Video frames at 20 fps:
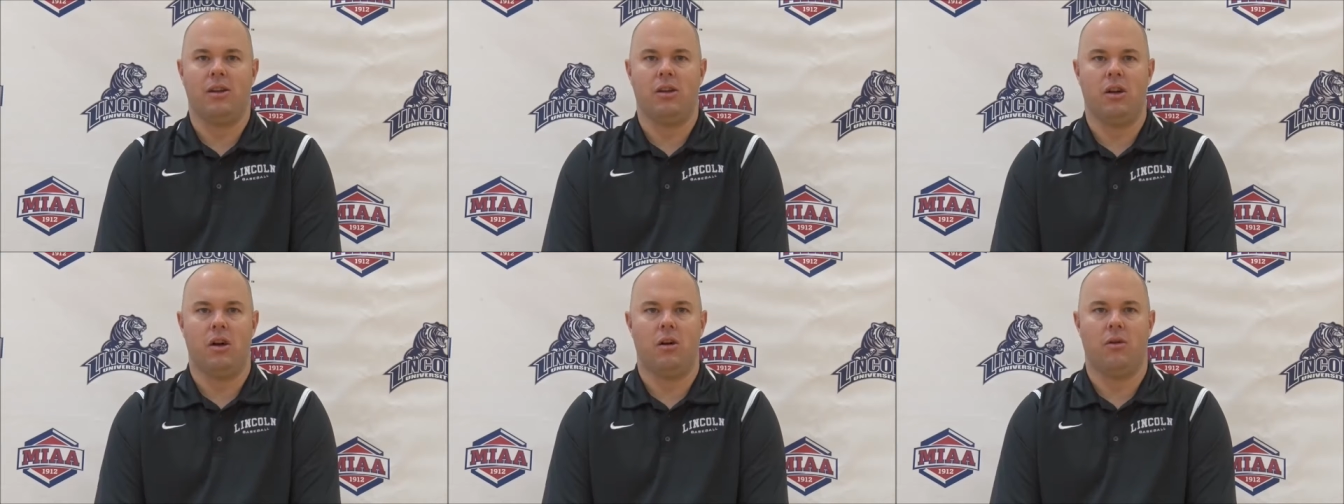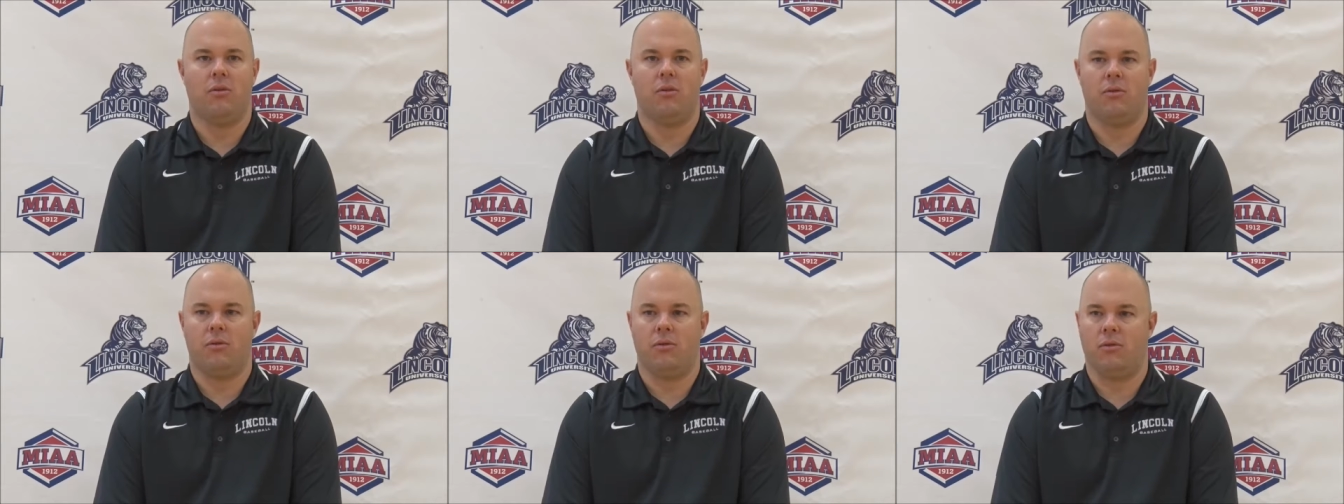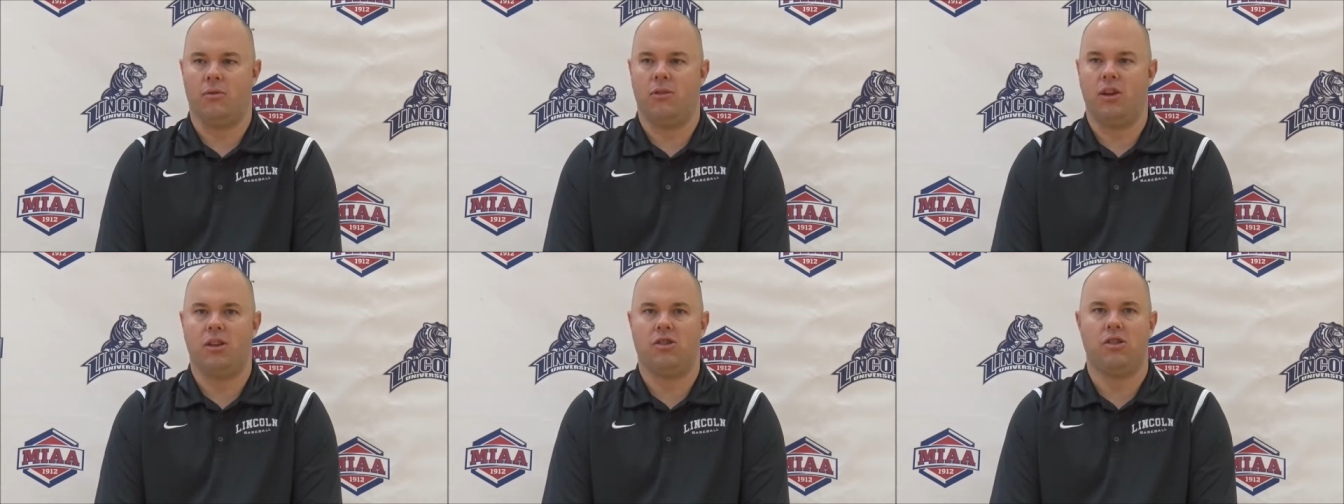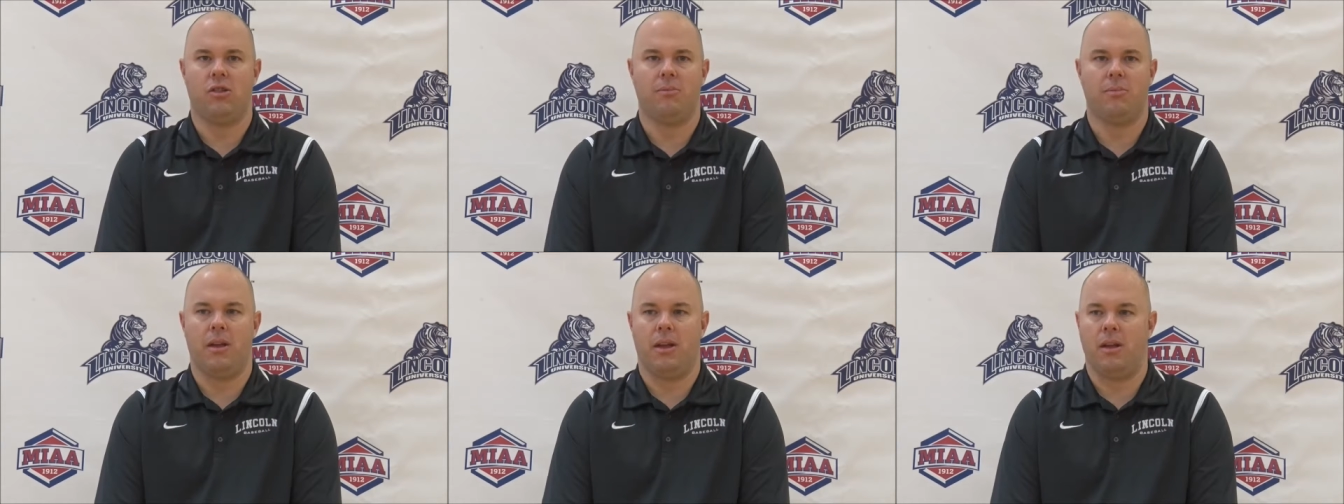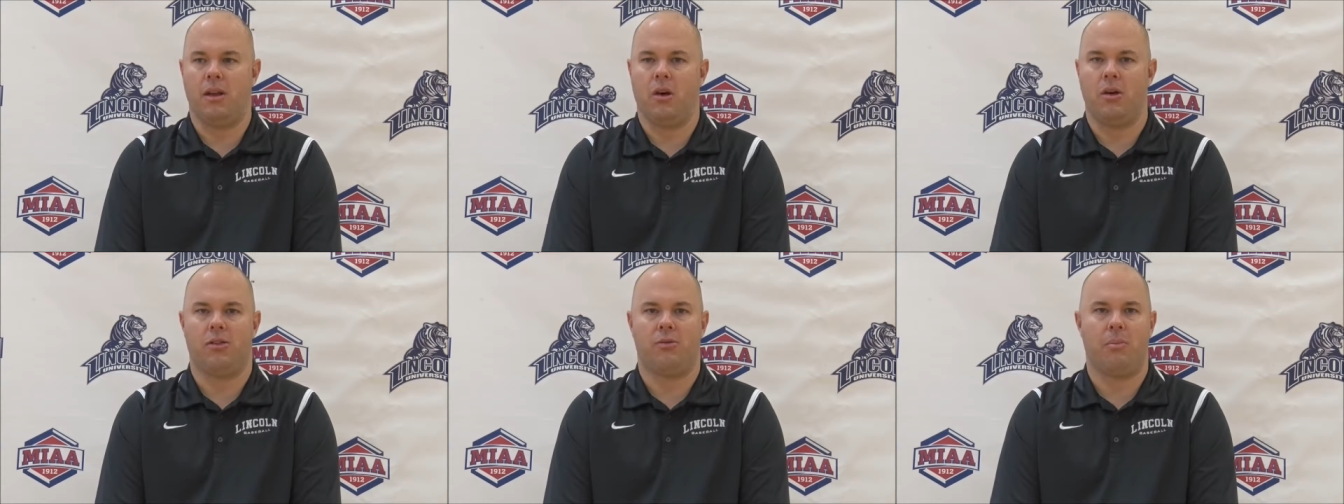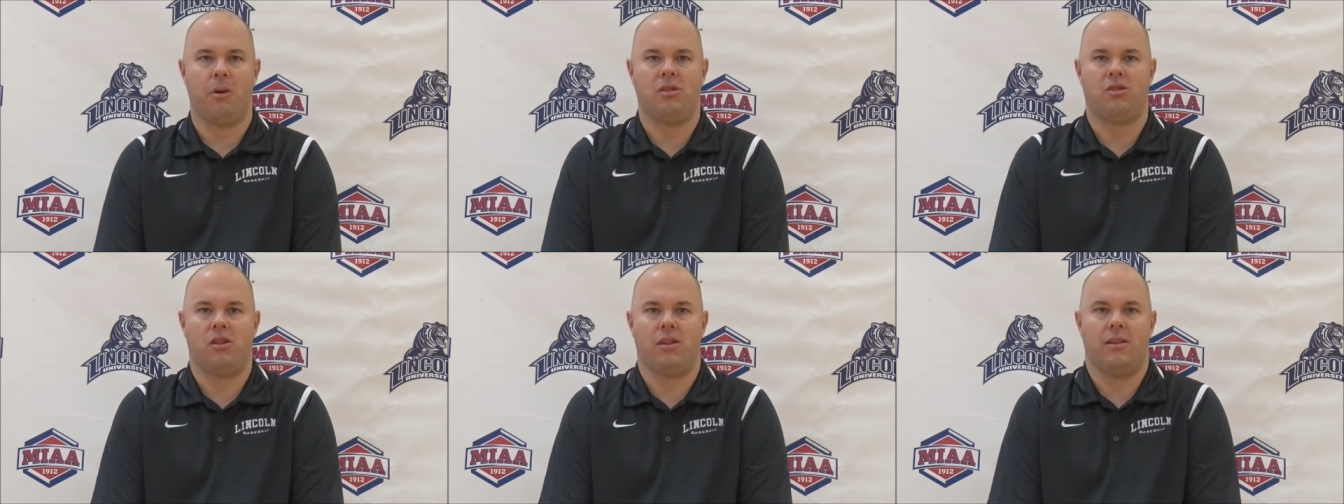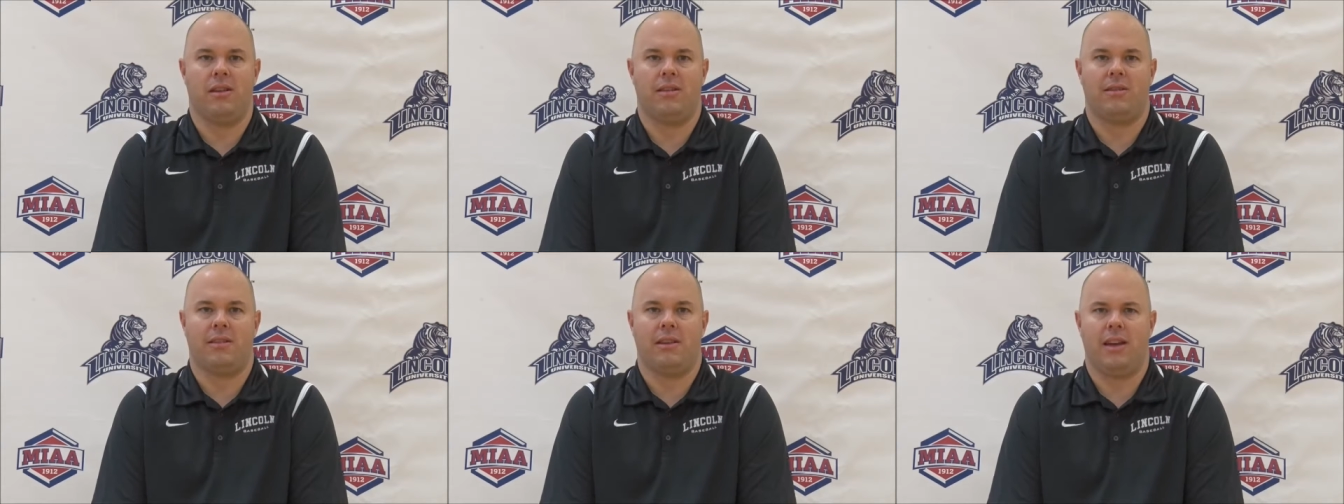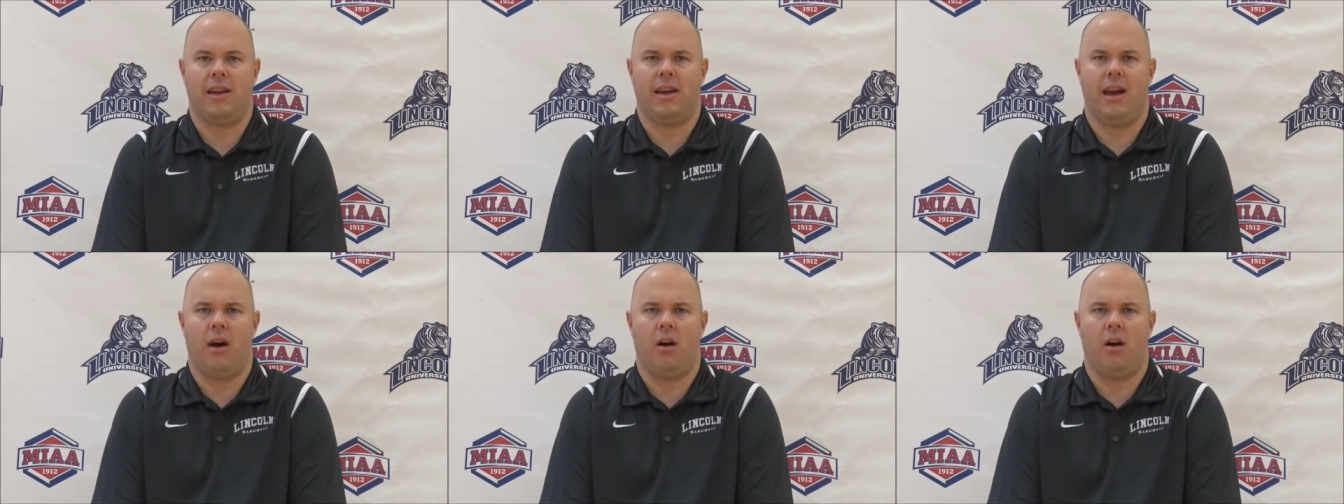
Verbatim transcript: you know, teach him that, you know, especially in this league,